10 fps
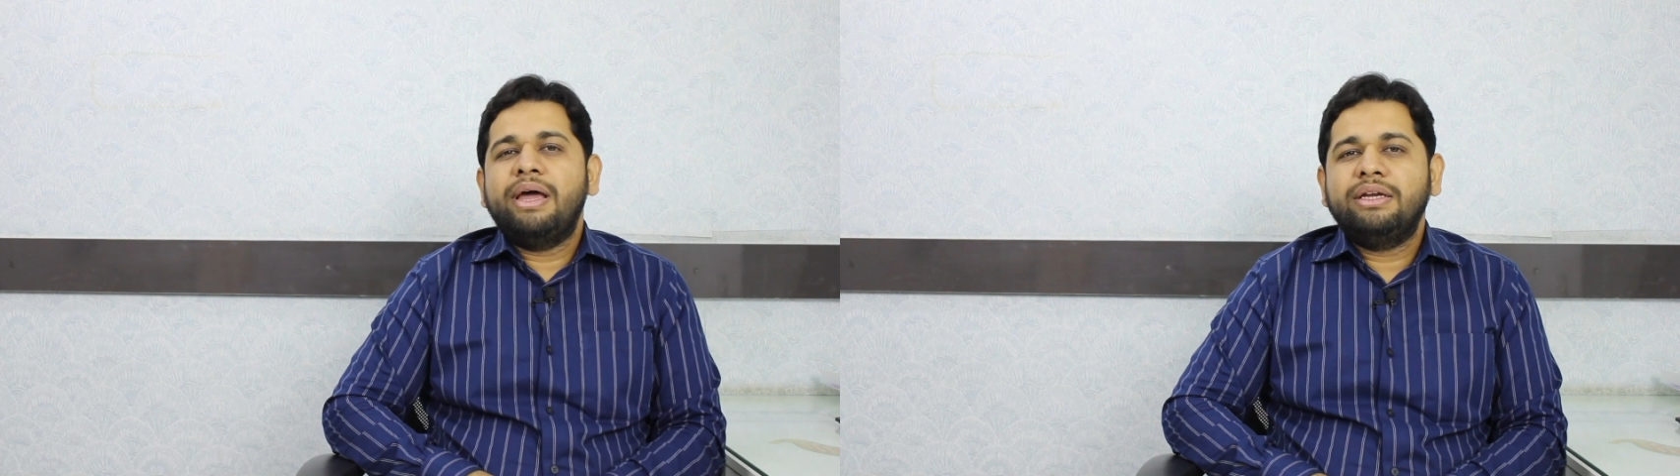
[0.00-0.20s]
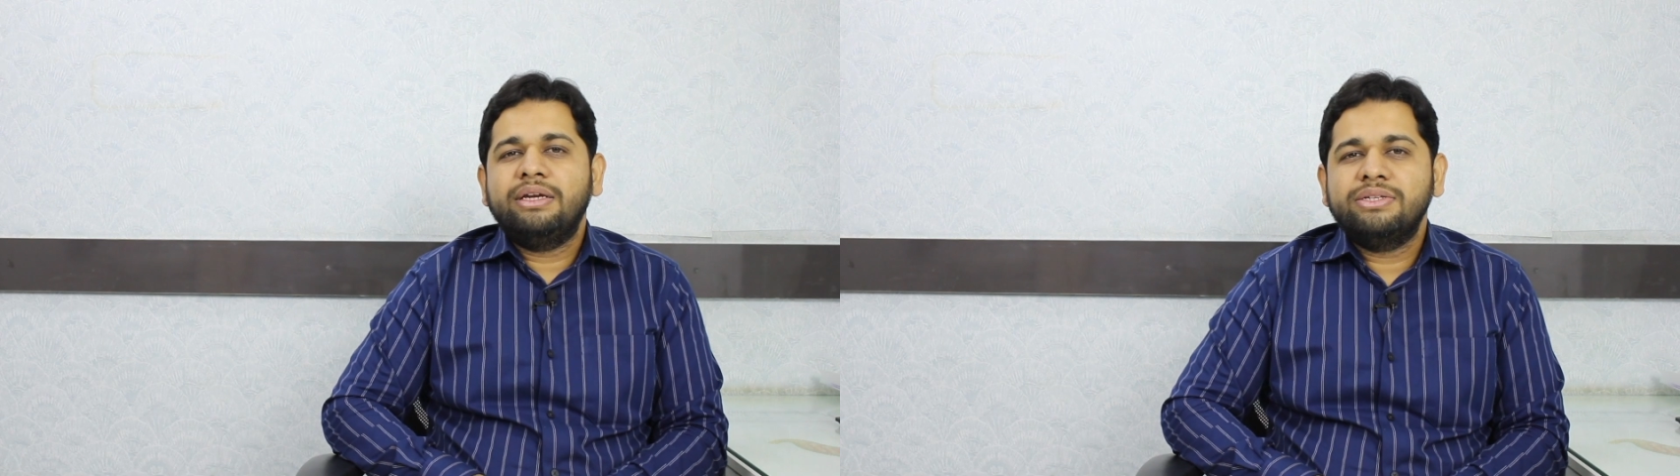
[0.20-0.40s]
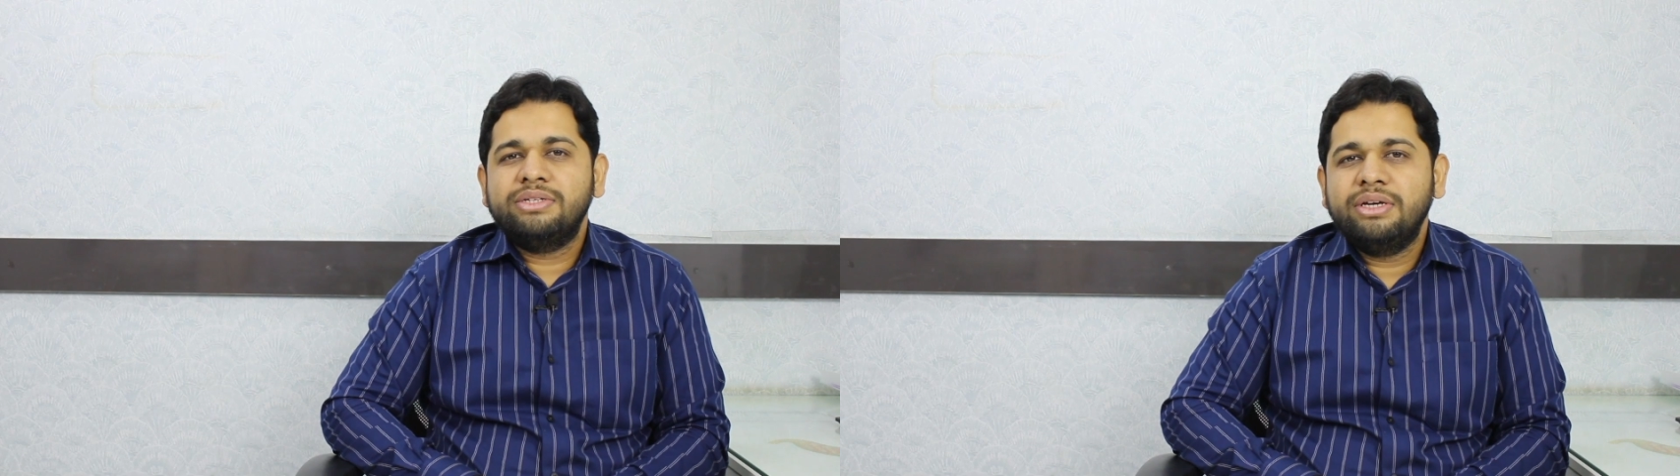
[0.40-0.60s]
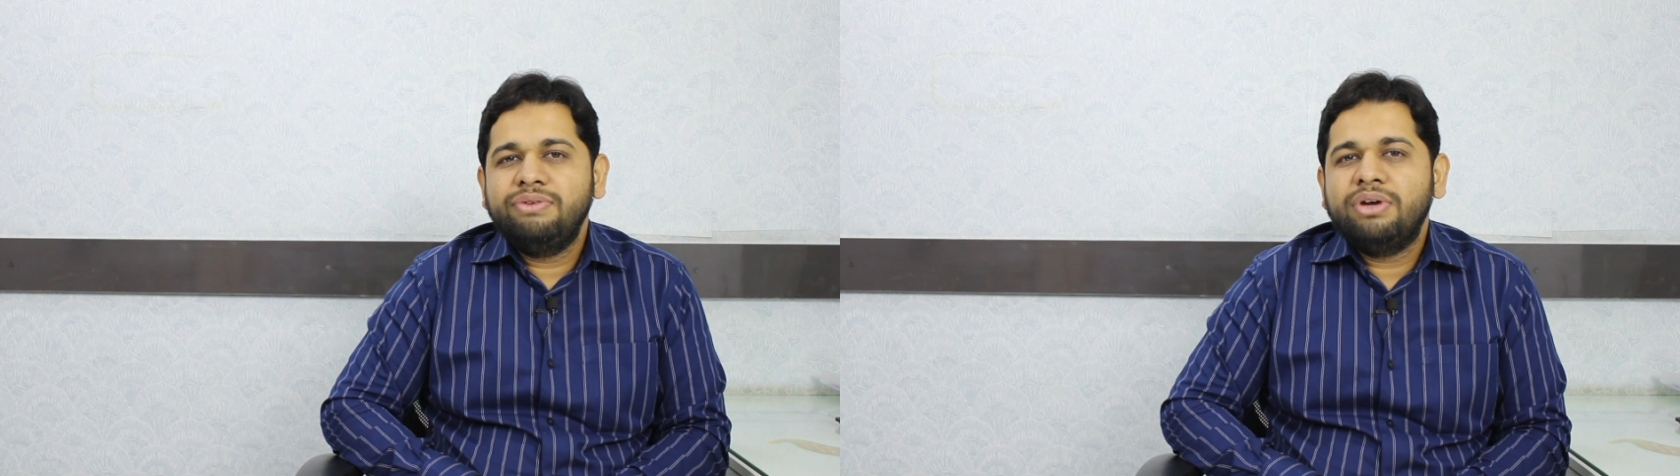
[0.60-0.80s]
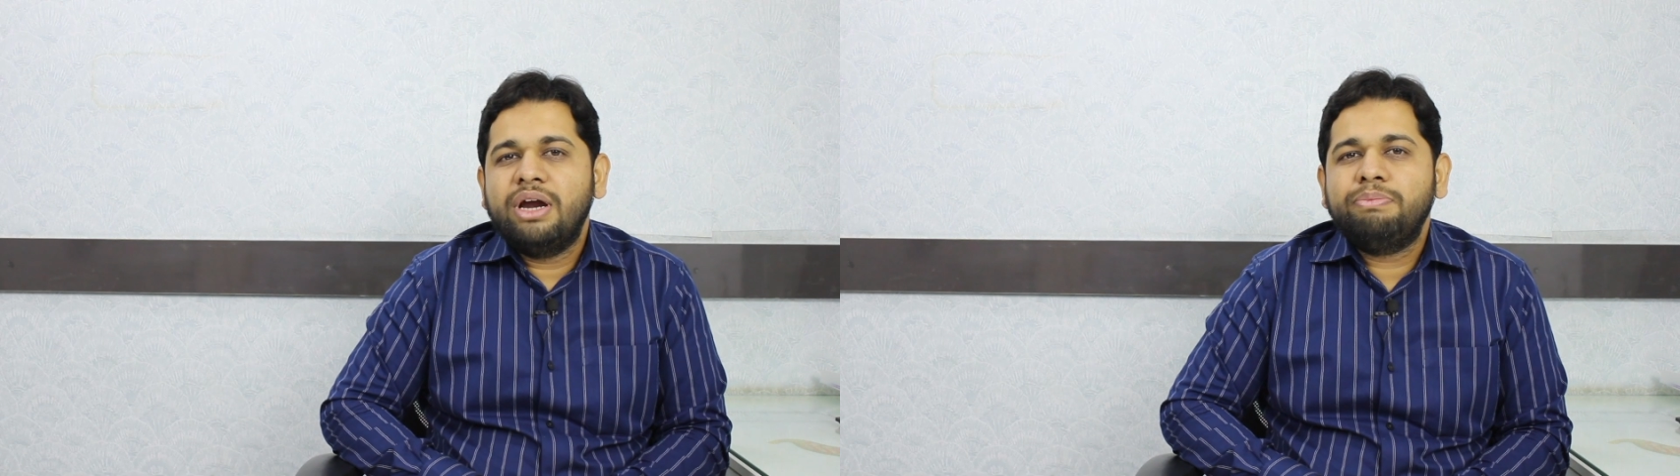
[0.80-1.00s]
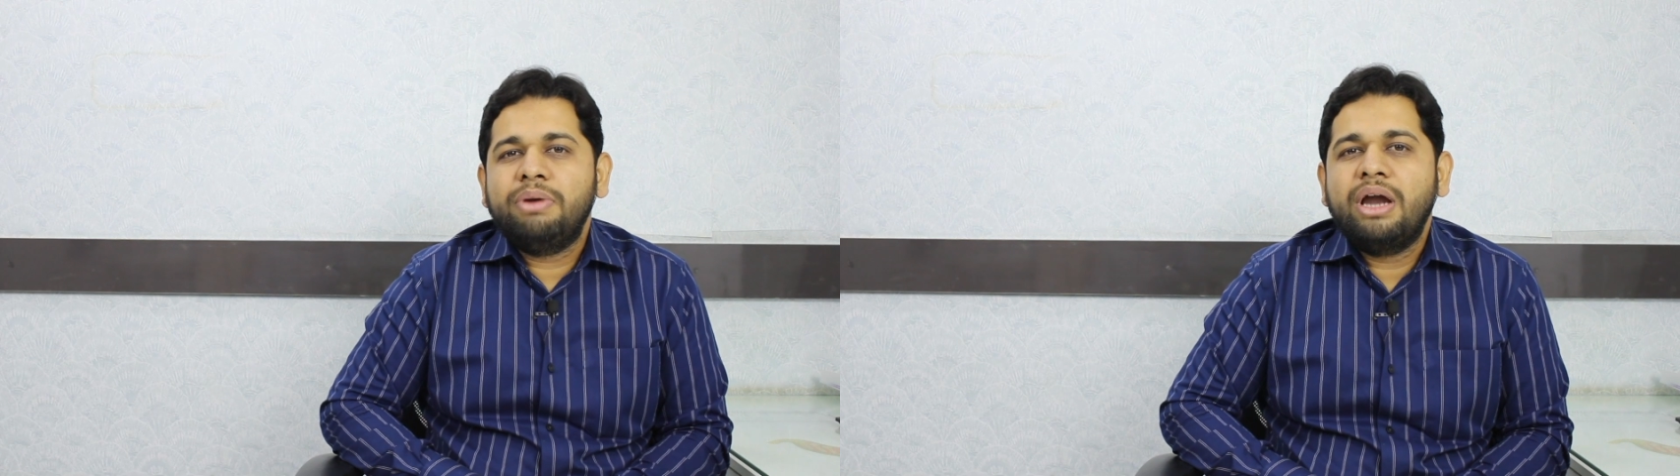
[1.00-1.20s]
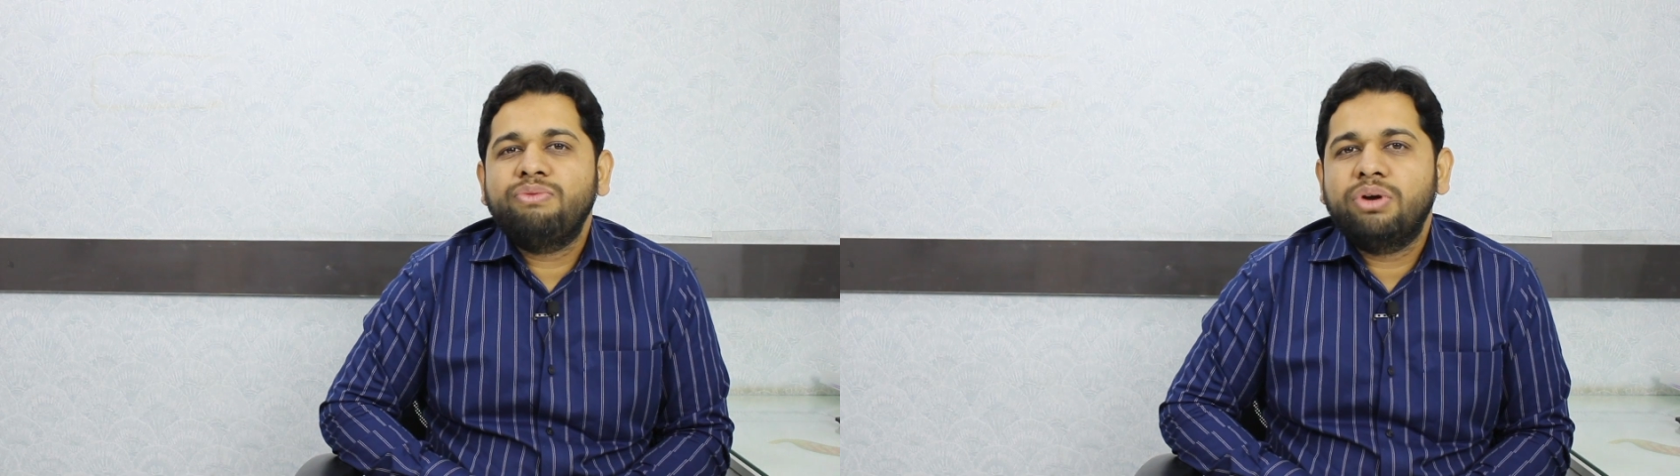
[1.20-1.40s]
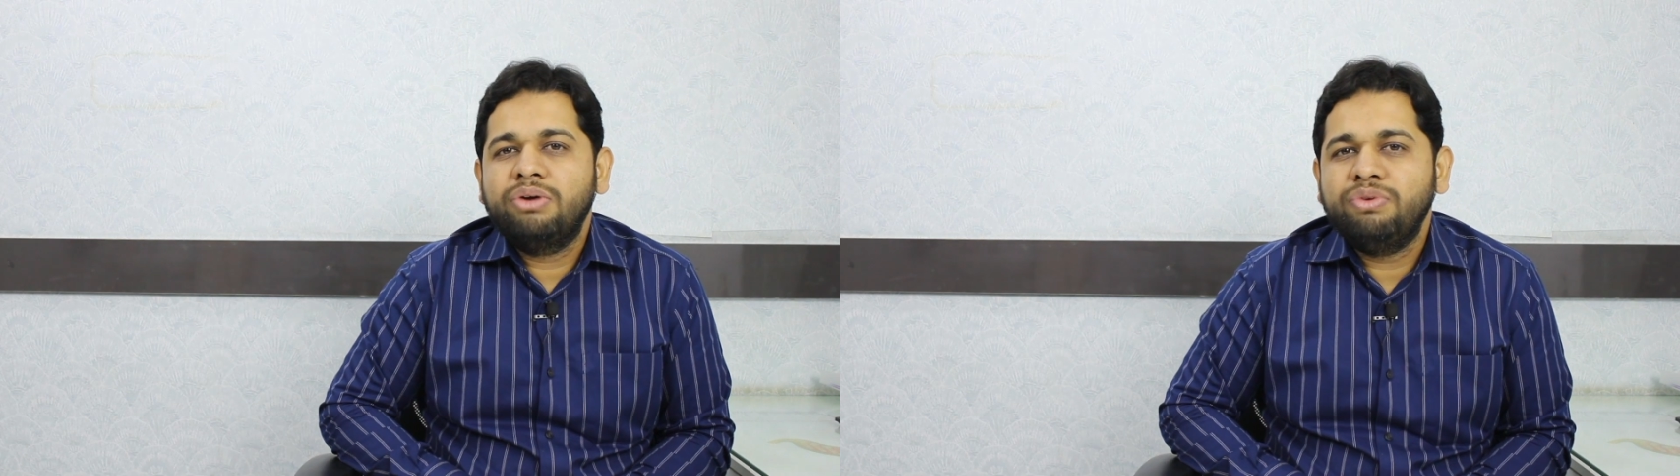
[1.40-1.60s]
malignancy, we had
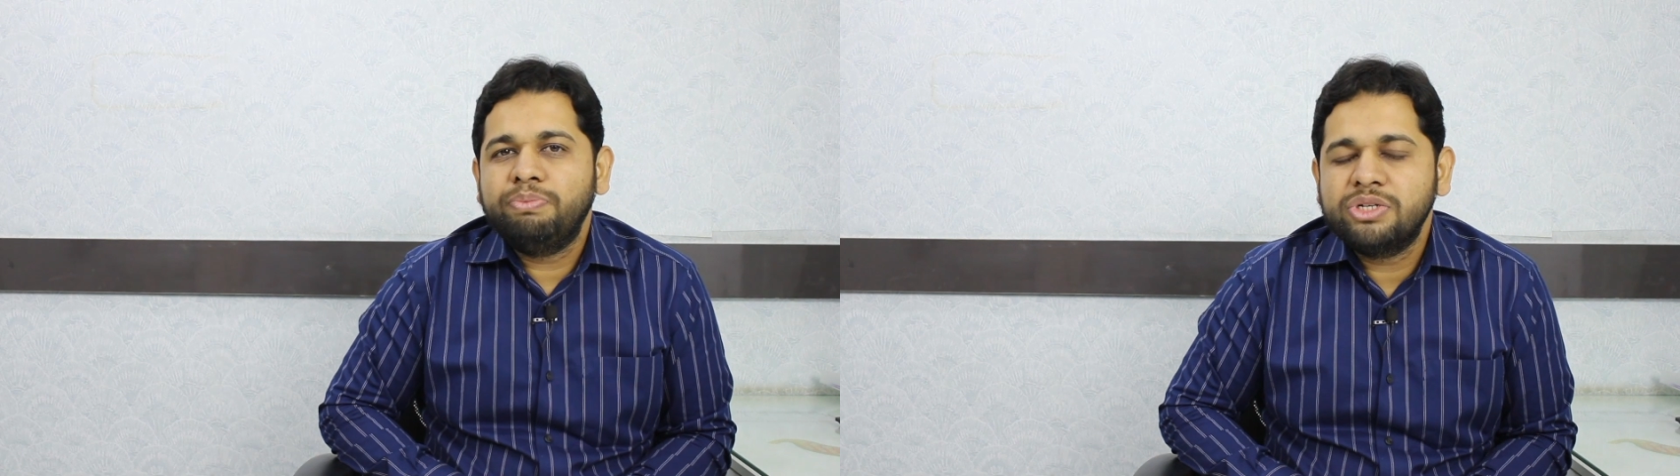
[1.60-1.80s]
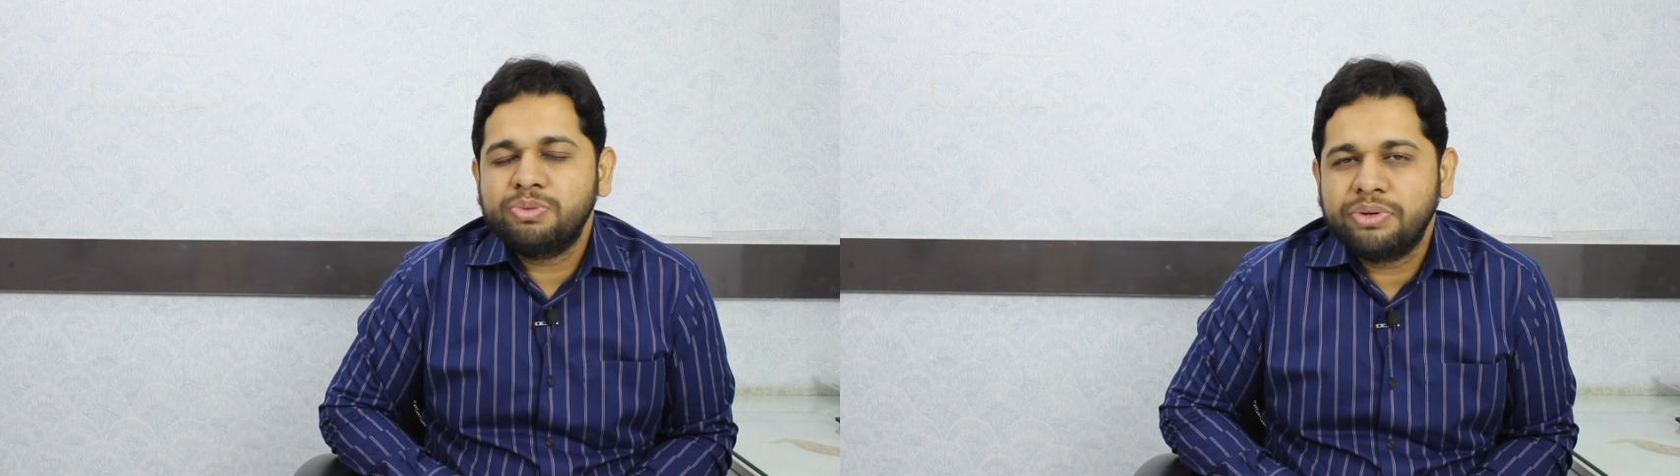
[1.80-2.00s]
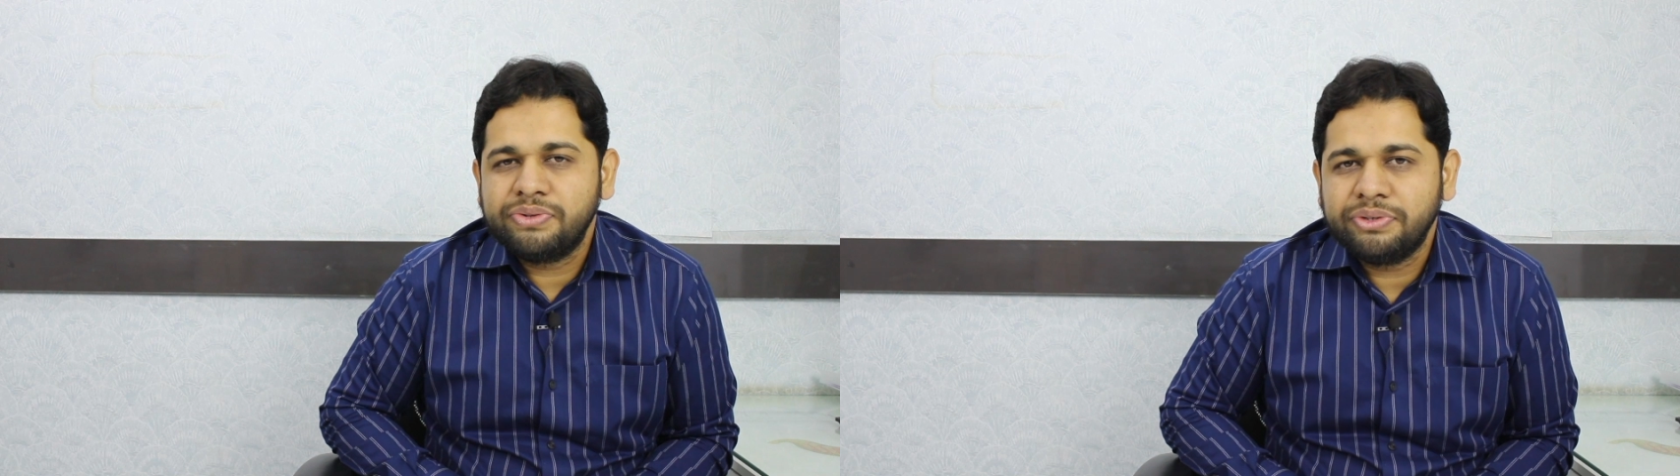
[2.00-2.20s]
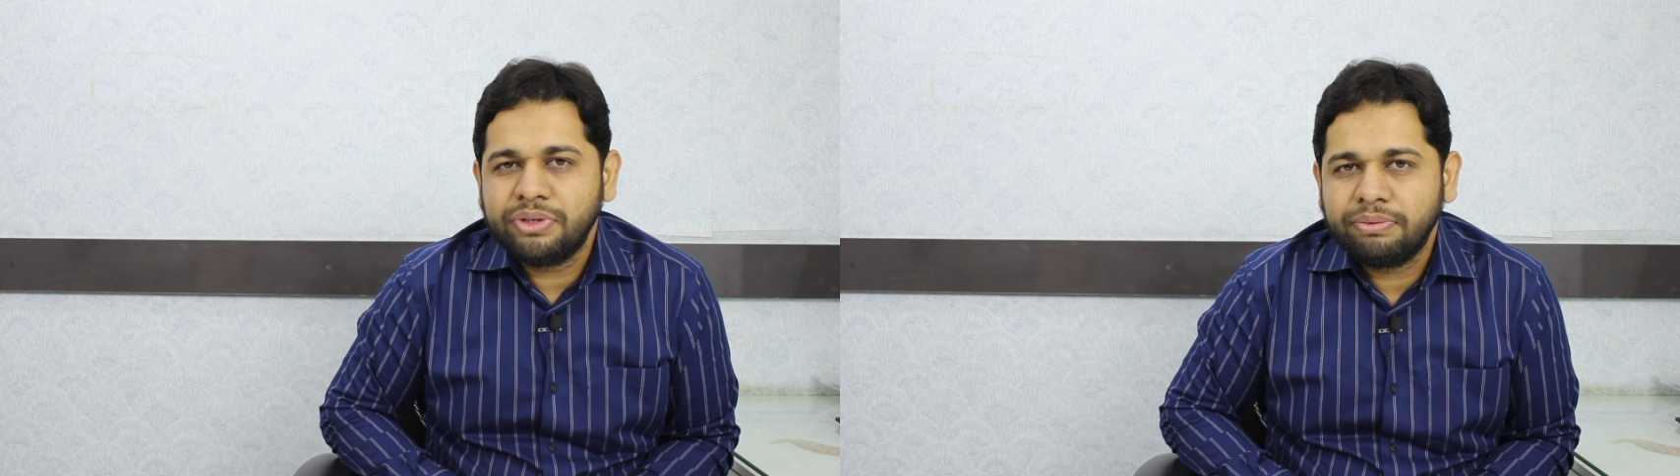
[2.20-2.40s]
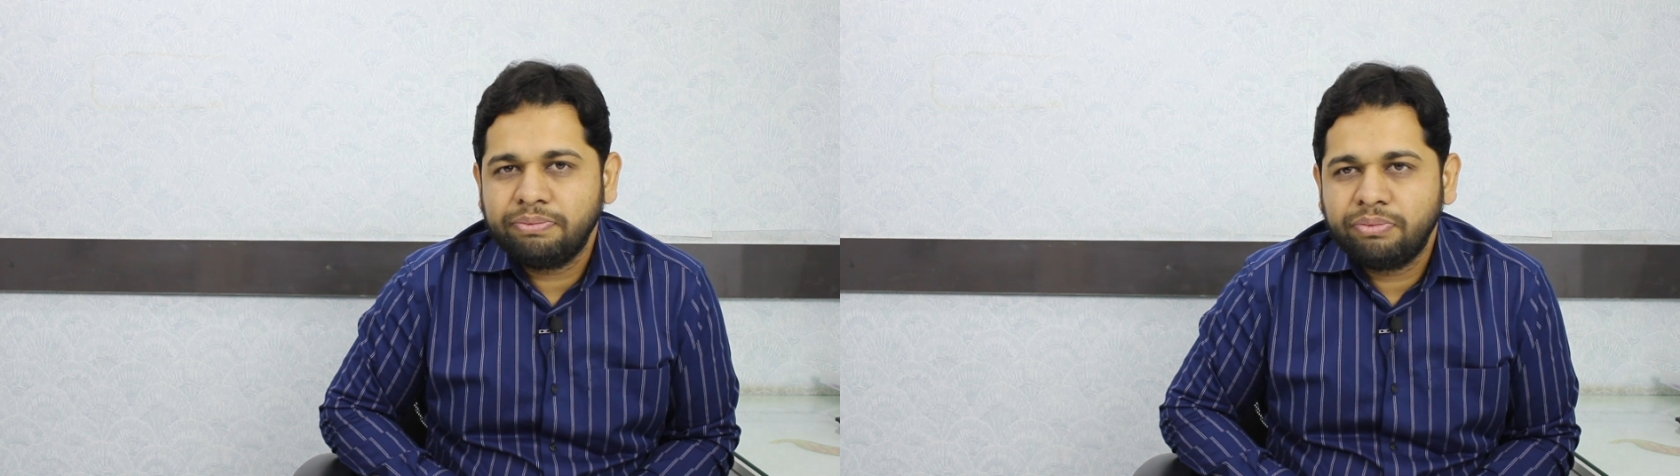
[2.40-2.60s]
planned for a Whipple's procedure.